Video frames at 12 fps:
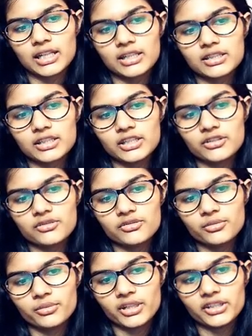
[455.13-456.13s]
and
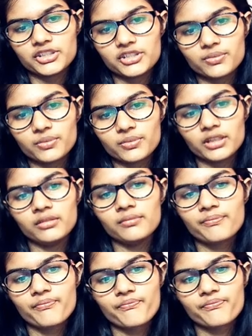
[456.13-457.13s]
n2 minus
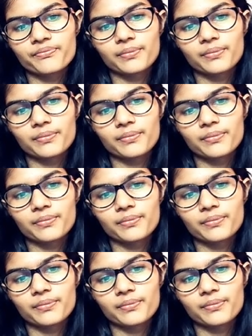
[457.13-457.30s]
1